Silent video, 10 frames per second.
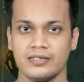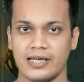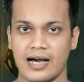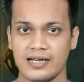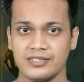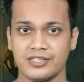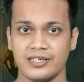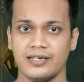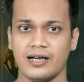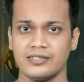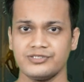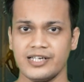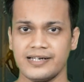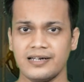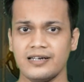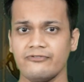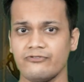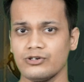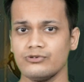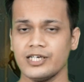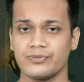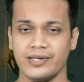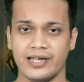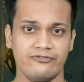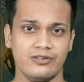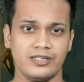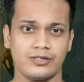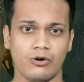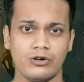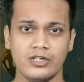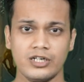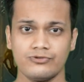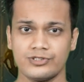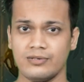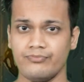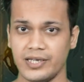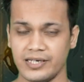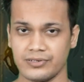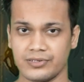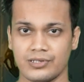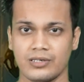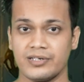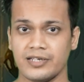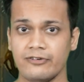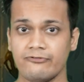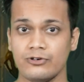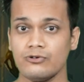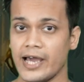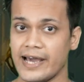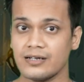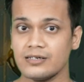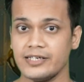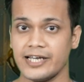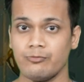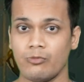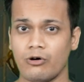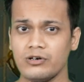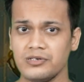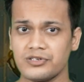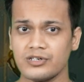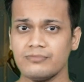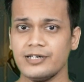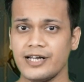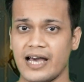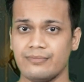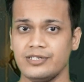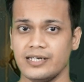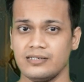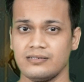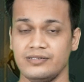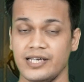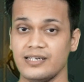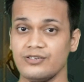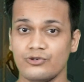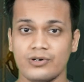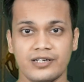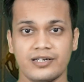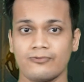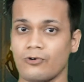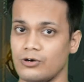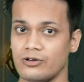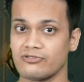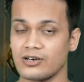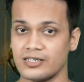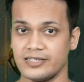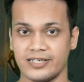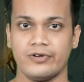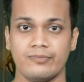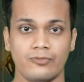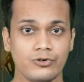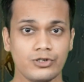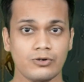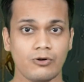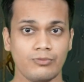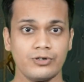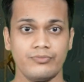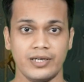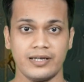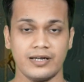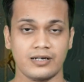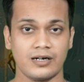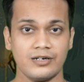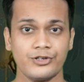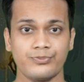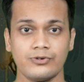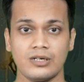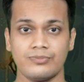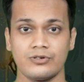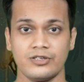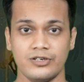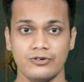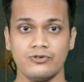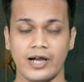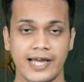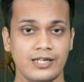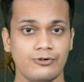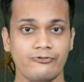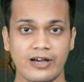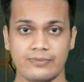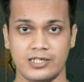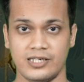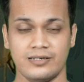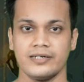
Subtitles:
The Aes Sedai are generally viewed as benevolent or neutral beings. But if you anger them or disturb their habitat, then you are in a world of hurt, with the most common being a curse put upon you and your family.